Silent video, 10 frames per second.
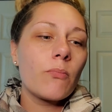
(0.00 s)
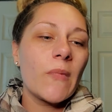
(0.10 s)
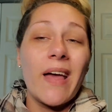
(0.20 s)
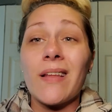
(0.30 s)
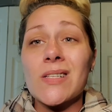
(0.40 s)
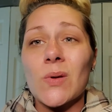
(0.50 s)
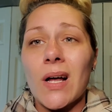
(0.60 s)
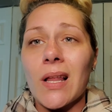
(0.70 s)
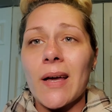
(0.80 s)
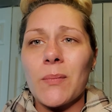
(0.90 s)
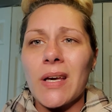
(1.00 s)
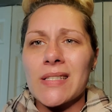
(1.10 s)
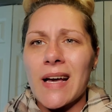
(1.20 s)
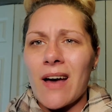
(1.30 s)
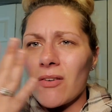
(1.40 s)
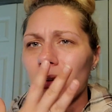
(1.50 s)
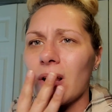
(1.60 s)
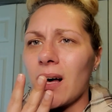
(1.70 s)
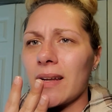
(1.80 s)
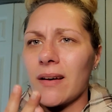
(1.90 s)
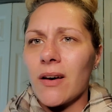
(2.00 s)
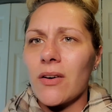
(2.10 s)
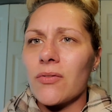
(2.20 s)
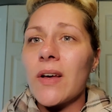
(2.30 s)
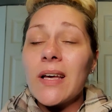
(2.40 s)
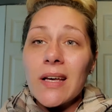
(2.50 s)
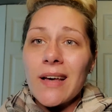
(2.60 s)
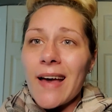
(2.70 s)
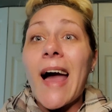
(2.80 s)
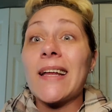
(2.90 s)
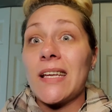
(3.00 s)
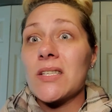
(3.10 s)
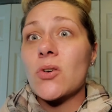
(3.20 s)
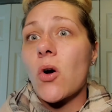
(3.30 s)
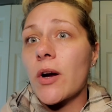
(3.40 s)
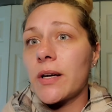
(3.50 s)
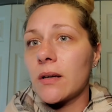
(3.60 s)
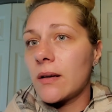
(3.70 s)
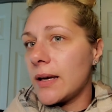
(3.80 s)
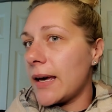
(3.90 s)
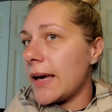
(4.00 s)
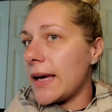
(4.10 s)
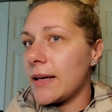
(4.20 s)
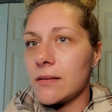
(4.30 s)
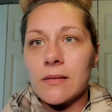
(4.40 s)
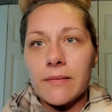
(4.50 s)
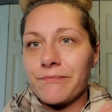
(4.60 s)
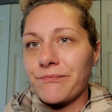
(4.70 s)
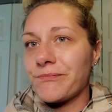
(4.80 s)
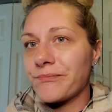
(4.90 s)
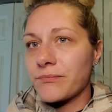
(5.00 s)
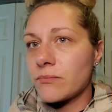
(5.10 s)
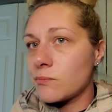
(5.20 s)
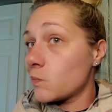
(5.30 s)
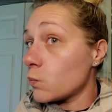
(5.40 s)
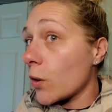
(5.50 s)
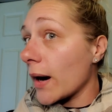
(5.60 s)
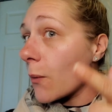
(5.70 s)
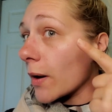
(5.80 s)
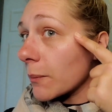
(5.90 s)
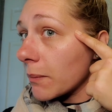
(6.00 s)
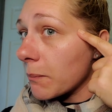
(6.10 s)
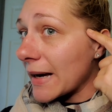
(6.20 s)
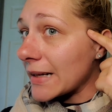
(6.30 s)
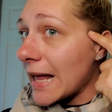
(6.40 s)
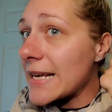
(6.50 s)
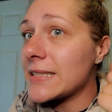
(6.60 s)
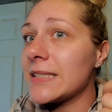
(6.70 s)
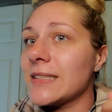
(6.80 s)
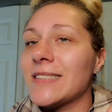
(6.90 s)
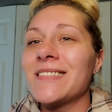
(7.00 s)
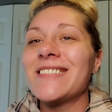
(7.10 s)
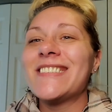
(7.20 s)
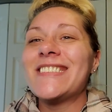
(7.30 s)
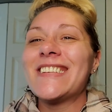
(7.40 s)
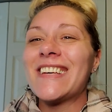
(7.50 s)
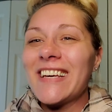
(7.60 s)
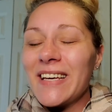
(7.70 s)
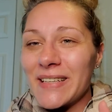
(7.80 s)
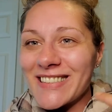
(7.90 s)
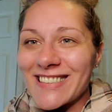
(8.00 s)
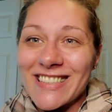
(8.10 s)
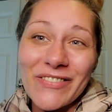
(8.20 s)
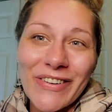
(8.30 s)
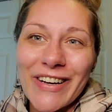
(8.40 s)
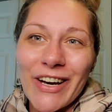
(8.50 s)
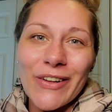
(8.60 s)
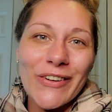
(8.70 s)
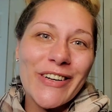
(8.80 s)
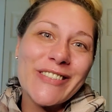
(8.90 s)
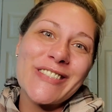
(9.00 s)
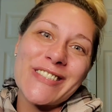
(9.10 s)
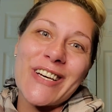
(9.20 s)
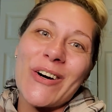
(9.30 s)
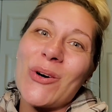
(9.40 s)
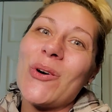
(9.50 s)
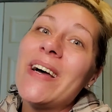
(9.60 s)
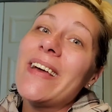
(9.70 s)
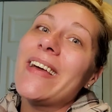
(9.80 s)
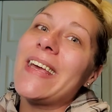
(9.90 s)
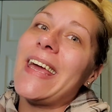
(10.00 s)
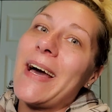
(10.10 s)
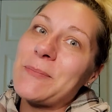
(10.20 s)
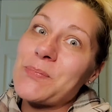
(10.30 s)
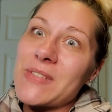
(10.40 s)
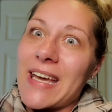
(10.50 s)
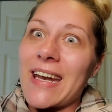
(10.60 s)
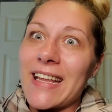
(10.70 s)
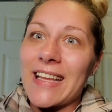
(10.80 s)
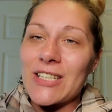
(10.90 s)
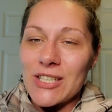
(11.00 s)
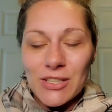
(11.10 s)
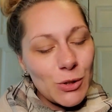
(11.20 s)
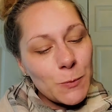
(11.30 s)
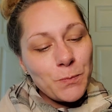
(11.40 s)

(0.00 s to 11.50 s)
and that's what I like, because I have a lot of acne scarring, and where I wear my glasses, it's a different color. So yeah, got to get that changed.